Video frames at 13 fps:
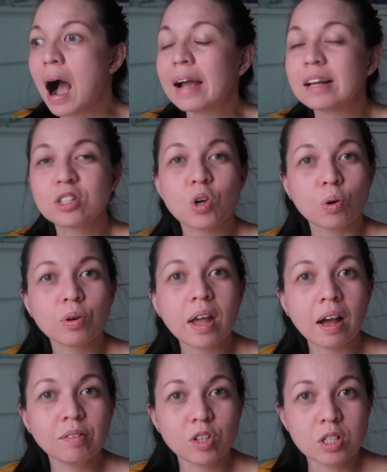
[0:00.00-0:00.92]
I don't
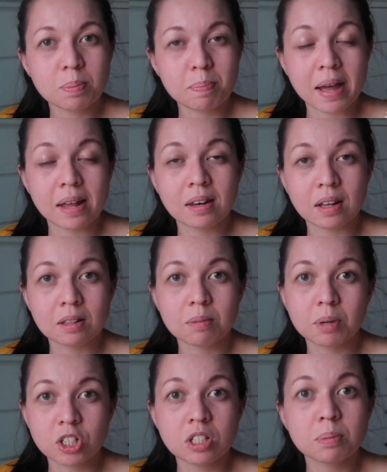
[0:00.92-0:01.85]
have to spend that
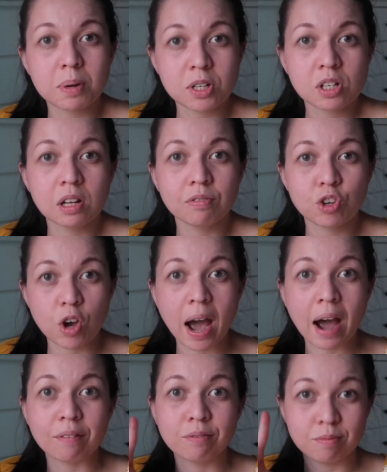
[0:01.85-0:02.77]
much, especially if you
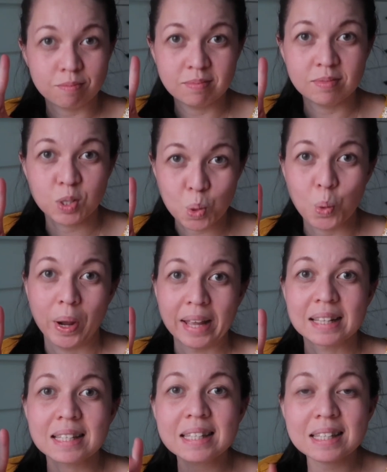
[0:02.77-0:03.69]
have
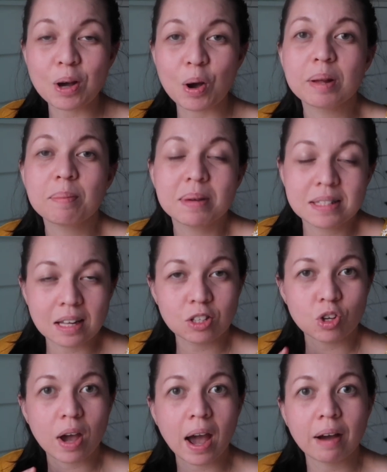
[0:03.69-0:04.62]
twins. So it means
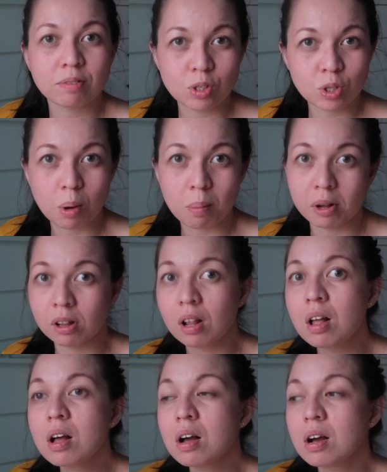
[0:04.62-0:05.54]
that you have to double,
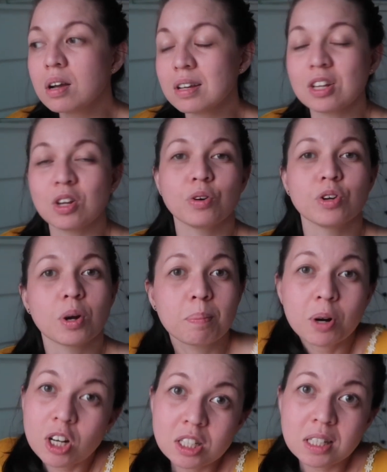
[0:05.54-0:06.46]
you know, your
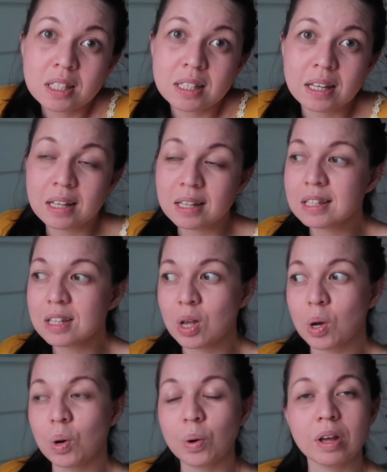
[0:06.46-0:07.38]
purchases.
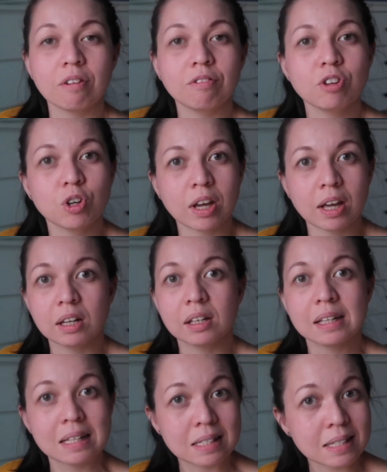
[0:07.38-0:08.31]
So if you can
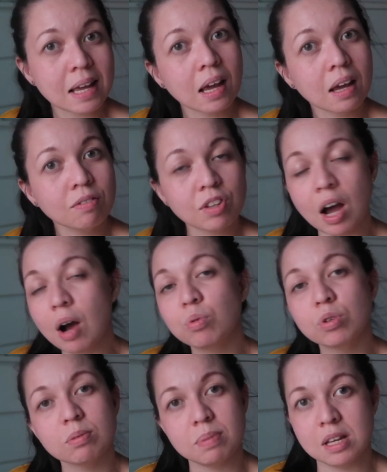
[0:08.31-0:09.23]
at least save,
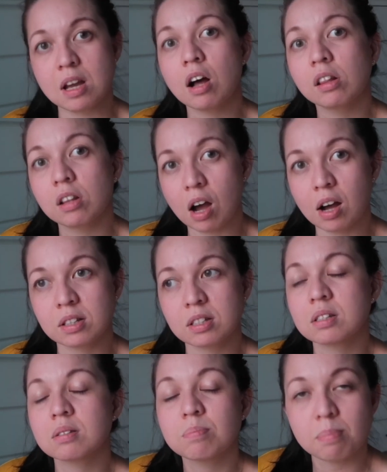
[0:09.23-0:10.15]
that would be a lot
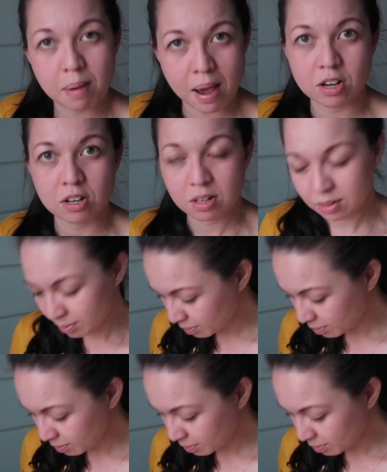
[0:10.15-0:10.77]
better.